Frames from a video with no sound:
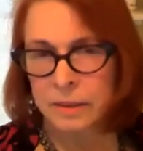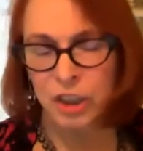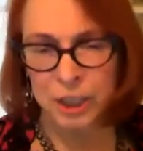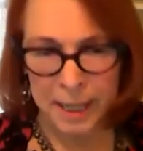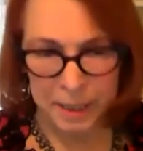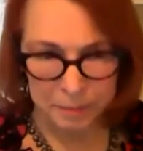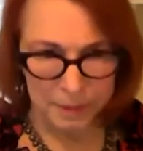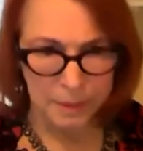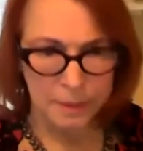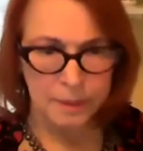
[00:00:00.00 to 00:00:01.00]

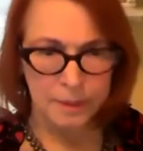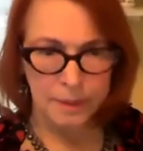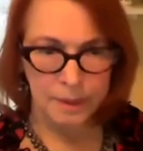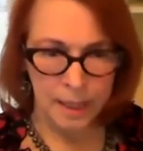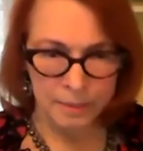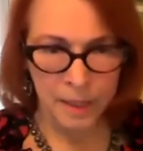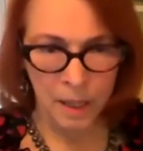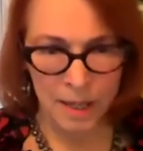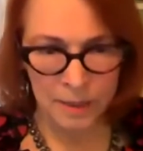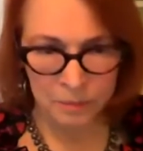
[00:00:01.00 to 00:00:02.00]
shame. I think
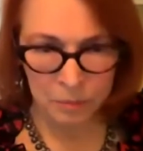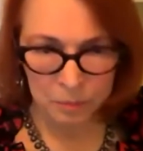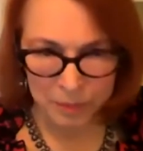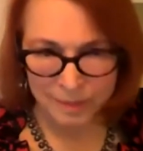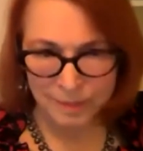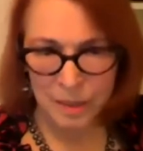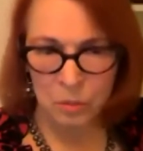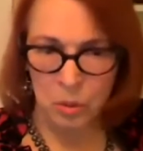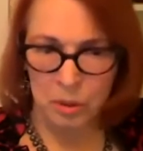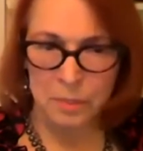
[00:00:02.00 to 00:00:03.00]
I want to say a
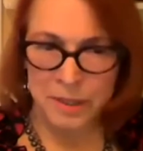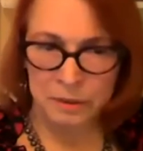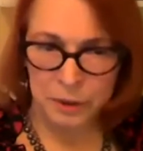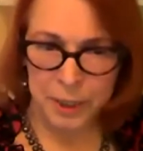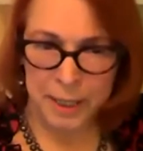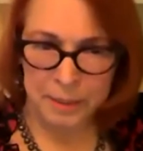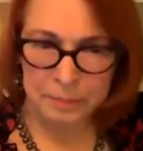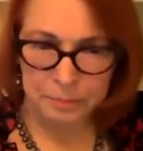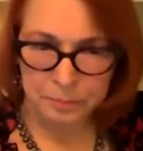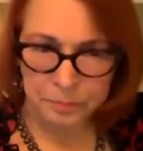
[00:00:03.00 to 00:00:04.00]
word about
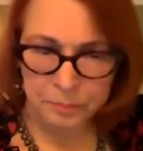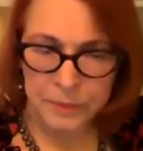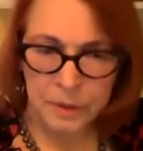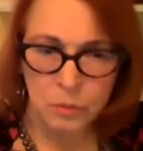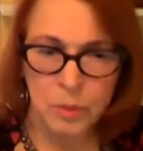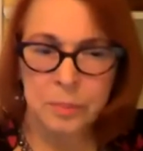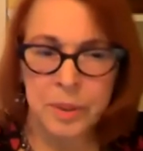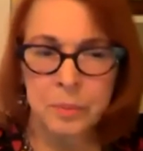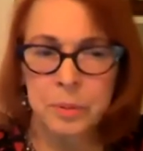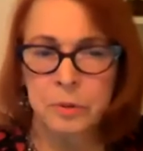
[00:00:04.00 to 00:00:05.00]
shame. When
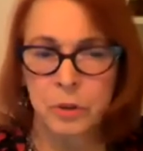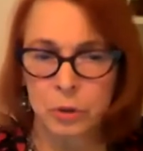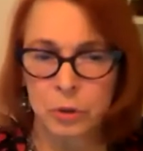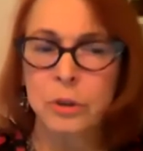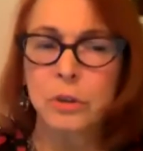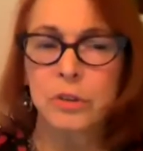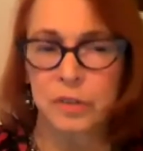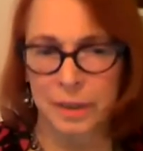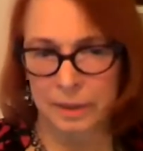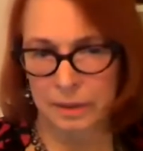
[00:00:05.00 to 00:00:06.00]
people do
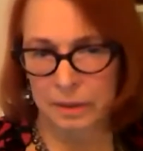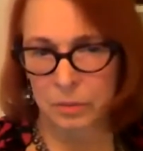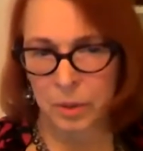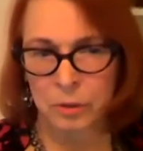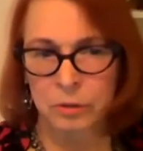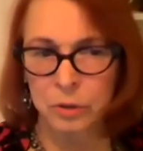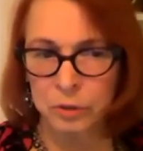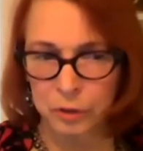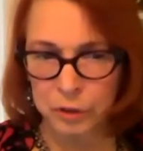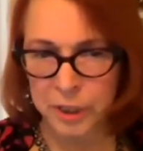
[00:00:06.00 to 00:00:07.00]
lose it, when you
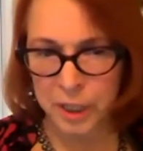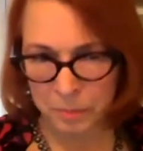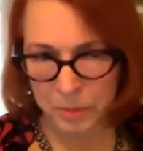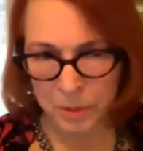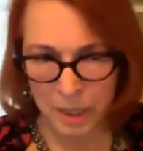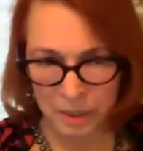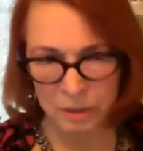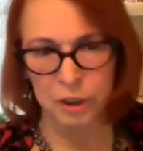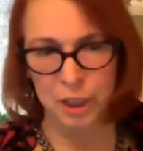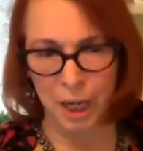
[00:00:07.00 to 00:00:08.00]
lose your temper at
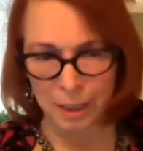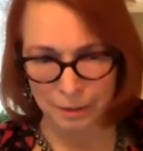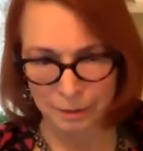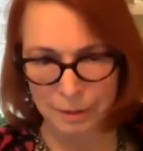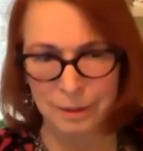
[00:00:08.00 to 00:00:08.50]
your child